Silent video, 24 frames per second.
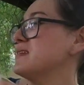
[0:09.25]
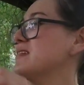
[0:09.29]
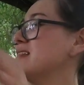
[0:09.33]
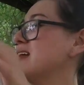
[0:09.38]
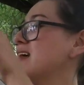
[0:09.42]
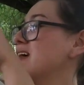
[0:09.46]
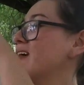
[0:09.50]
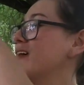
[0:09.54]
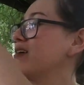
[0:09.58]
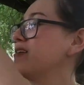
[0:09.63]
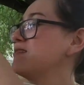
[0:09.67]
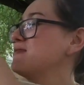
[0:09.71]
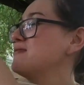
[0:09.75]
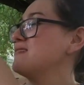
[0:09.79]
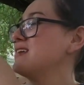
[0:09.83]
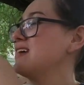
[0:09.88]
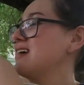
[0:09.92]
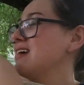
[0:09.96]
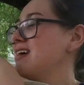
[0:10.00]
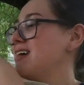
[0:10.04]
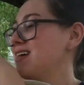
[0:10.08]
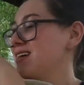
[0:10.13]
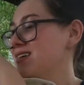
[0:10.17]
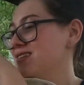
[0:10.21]
Oh,
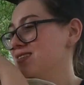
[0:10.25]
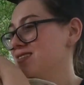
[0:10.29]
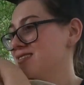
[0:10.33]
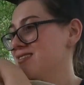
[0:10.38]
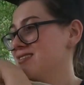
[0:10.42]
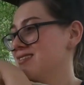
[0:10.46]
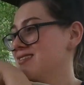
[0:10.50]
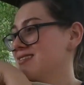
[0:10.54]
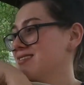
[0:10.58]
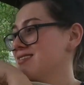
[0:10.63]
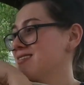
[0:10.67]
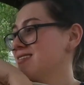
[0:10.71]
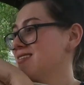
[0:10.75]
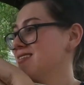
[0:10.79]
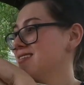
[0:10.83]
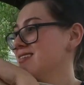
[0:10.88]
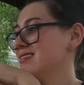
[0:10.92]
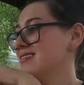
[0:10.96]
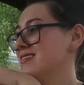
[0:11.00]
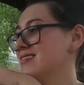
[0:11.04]
mommy's, mommy's got the baby.